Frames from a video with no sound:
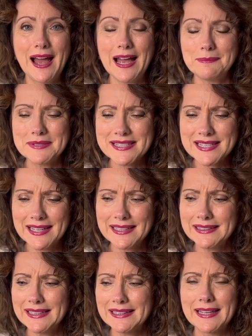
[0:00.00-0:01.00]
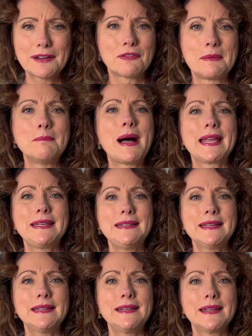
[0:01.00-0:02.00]
I'm suddenly like
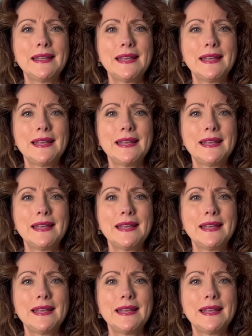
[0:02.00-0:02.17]
reminded